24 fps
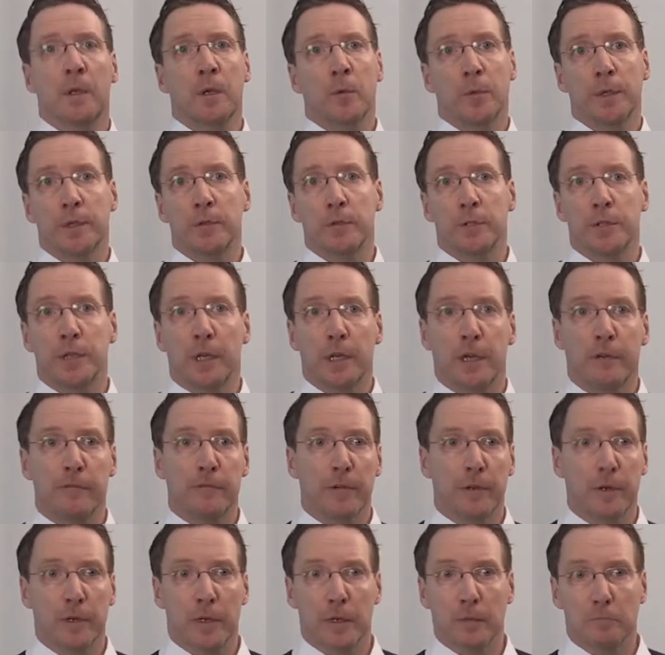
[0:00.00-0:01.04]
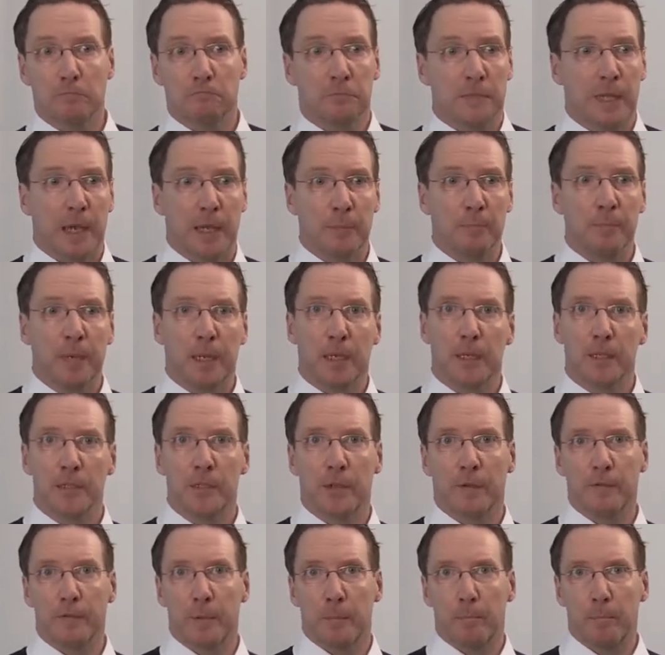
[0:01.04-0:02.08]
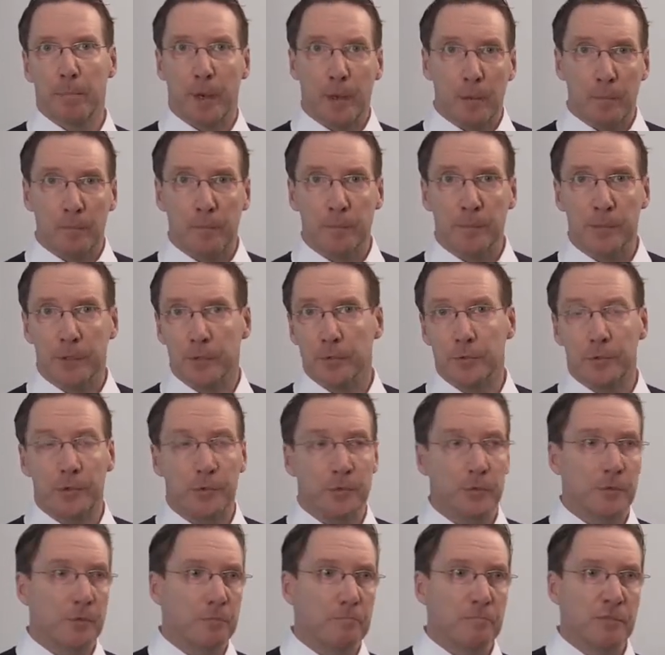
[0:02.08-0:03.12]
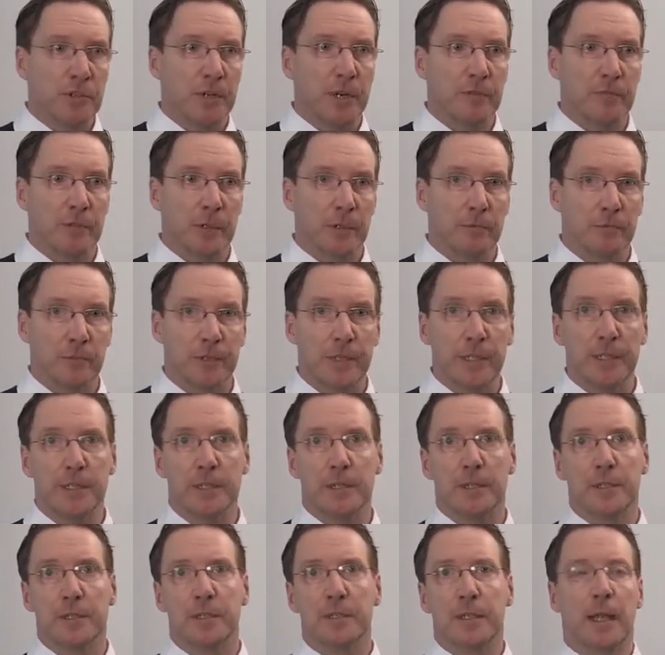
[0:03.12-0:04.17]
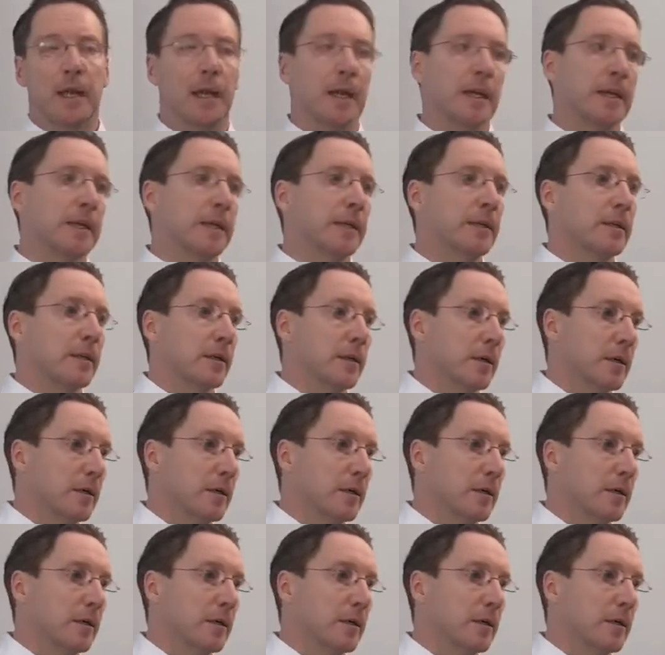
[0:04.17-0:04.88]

We could have an unbalance of the pump due to several reasons, like